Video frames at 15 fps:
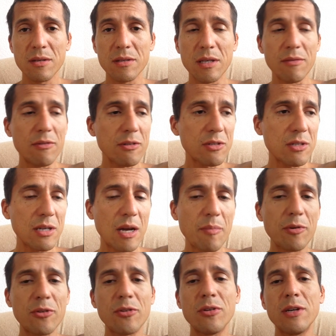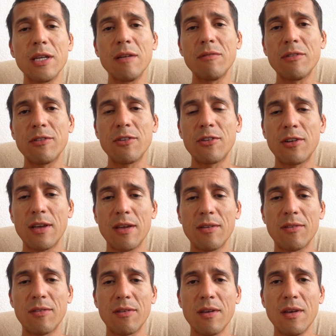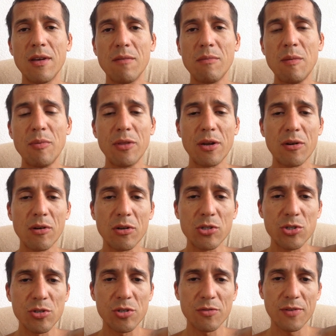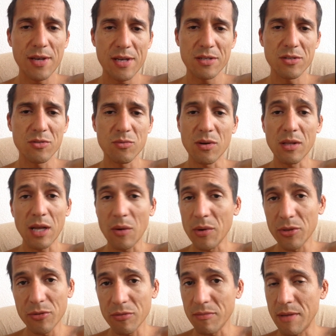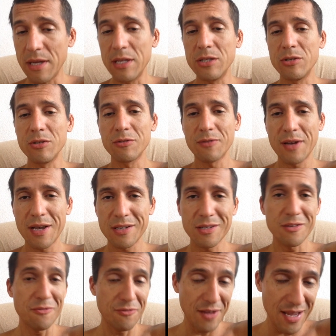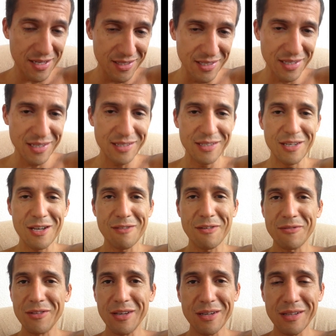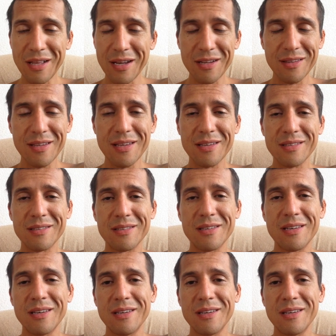Give this an opportunity. Give this a chance. People that are on juice fast as well. I went through many juice fasts and fasting itself. I've done a lot of things.